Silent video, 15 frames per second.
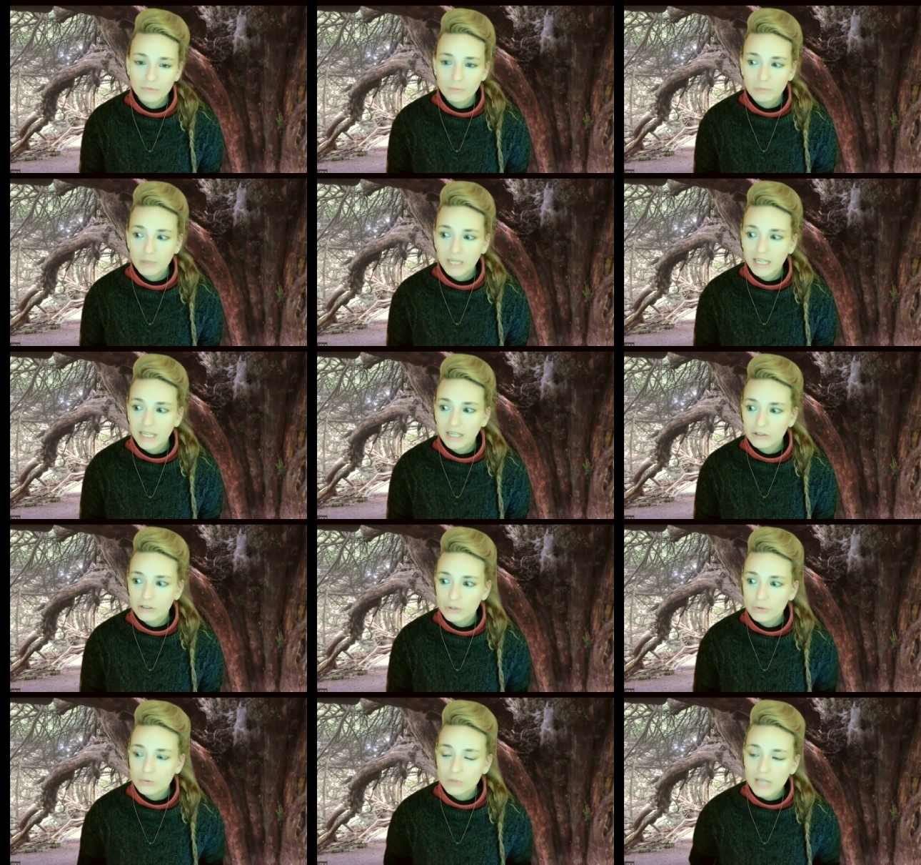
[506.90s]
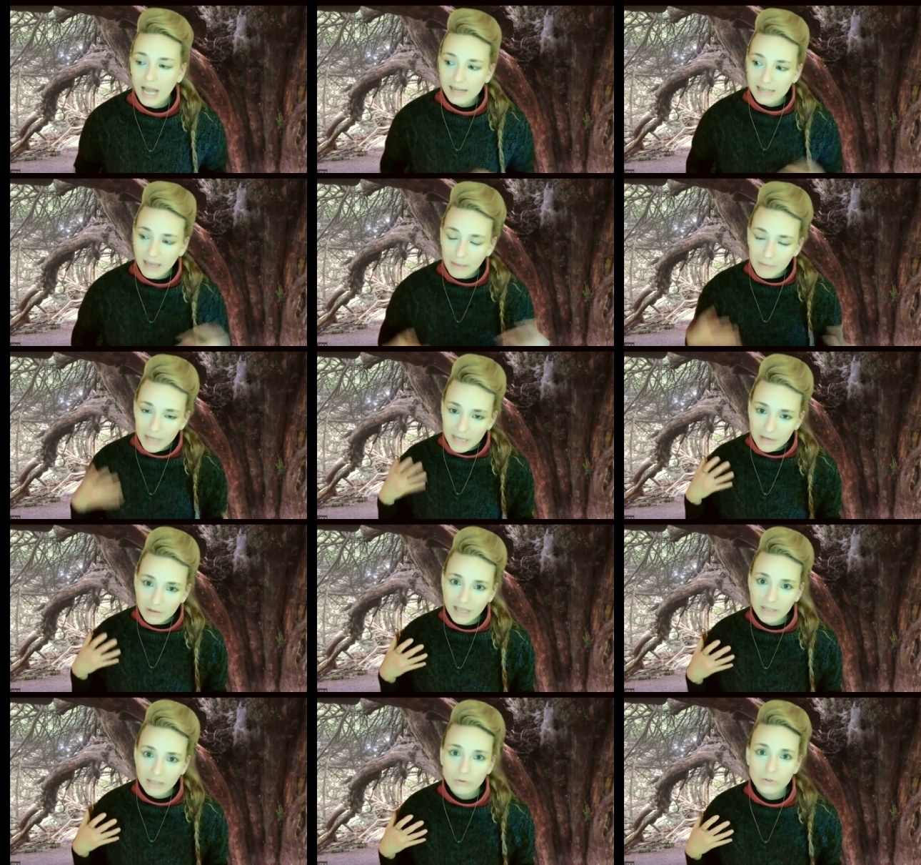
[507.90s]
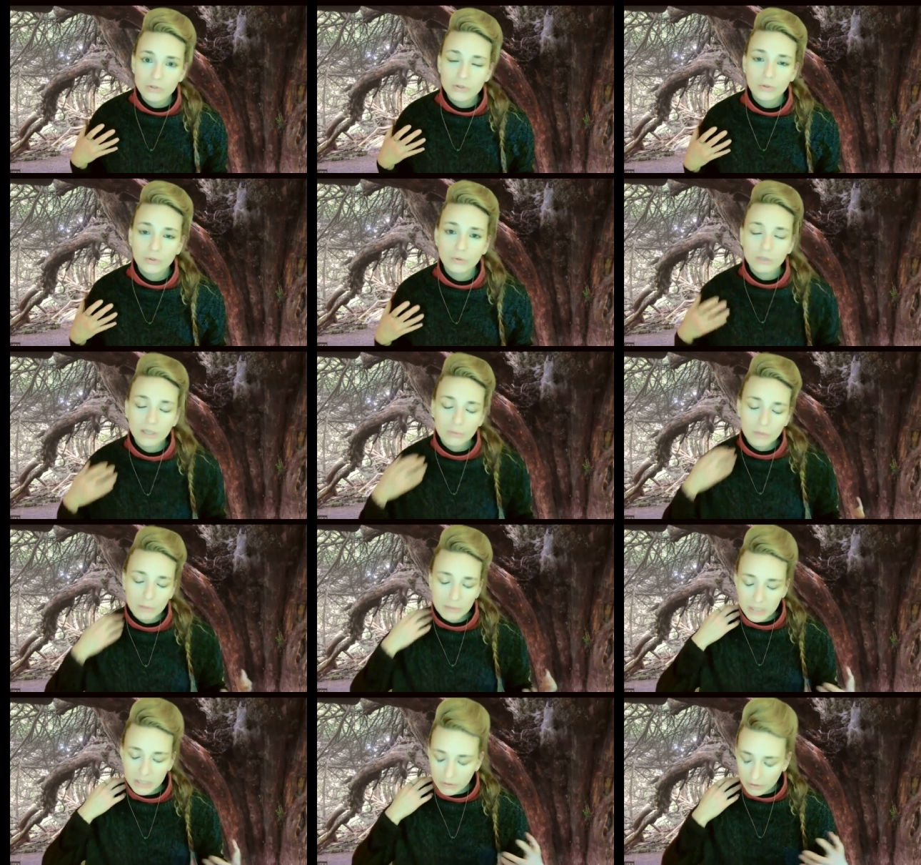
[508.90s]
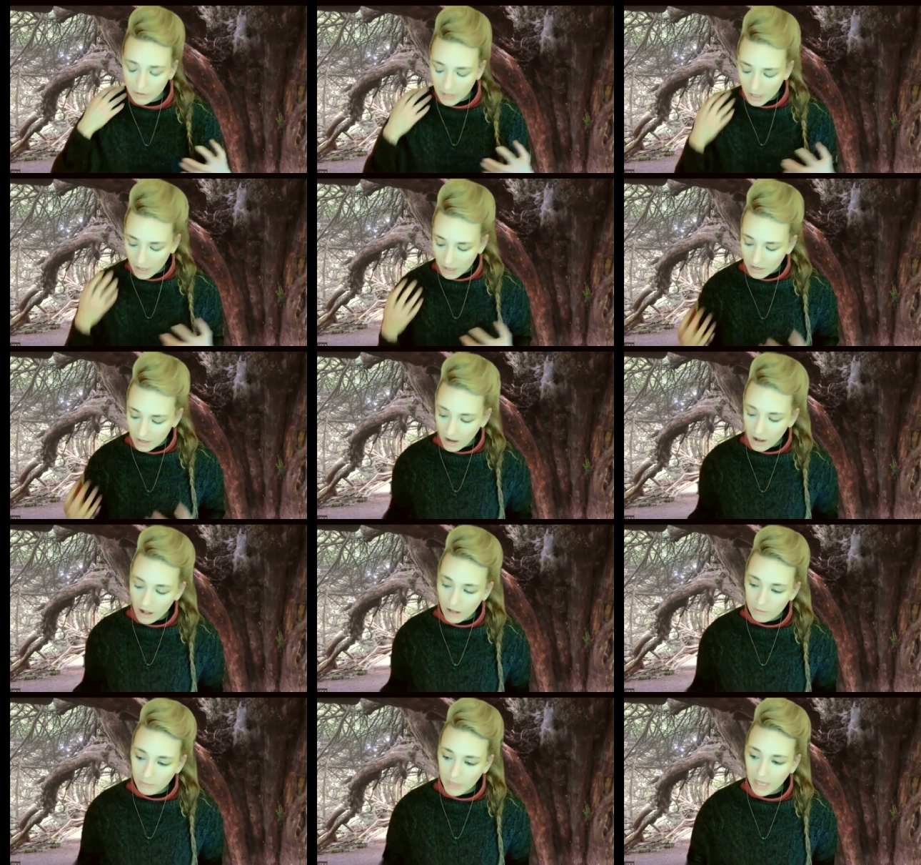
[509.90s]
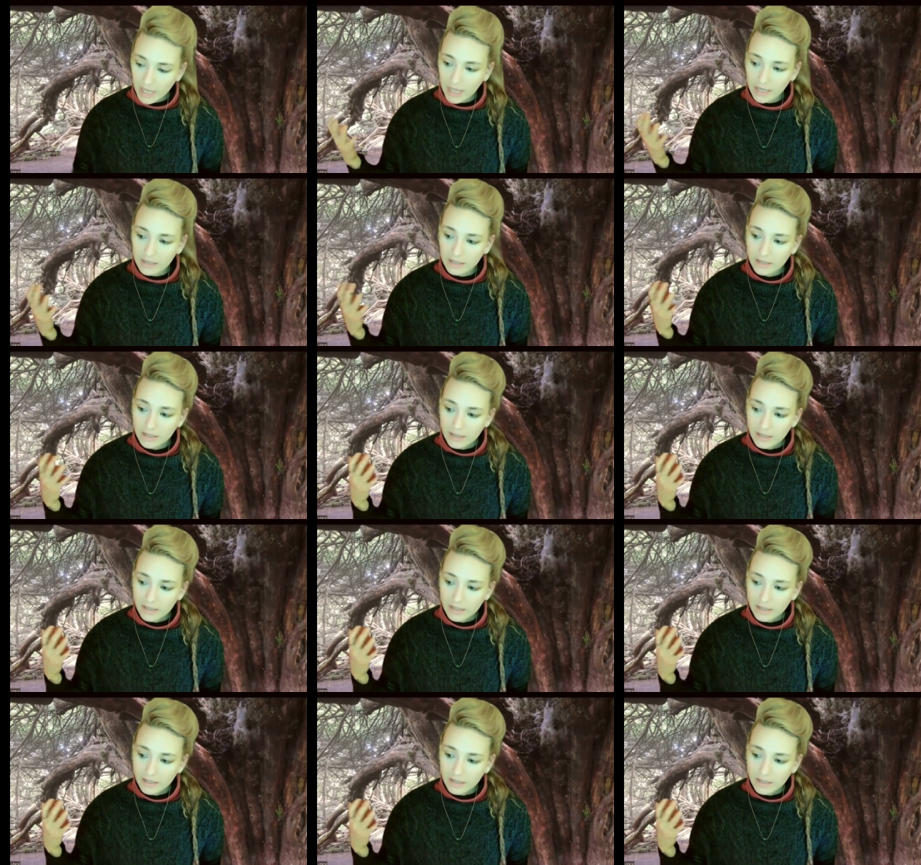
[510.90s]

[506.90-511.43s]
bringing us to dynamic. And also there will be the calming